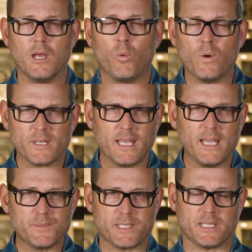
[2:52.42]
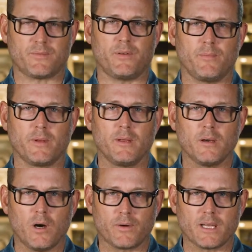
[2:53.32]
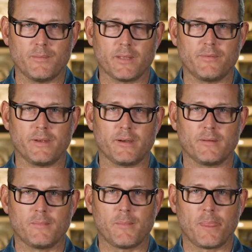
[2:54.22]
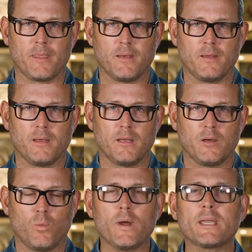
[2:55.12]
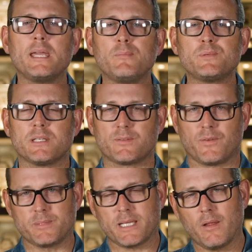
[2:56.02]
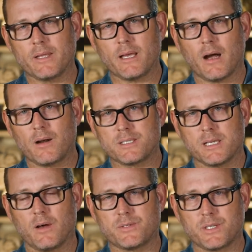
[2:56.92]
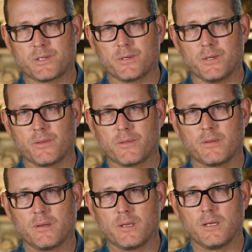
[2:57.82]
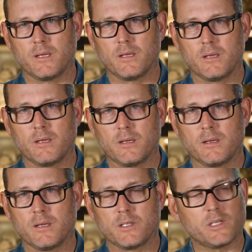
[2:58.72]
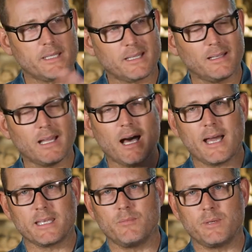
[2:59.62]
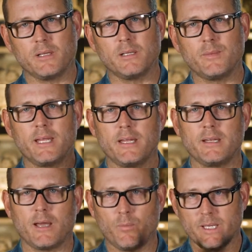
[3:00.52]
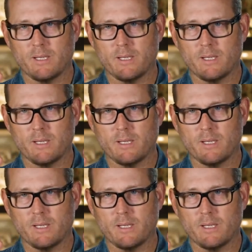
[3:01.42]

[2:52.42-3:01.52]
What keeps us from overcoming fear? What keeps us from telling ourselves the truth so that the lie can be eliminated and we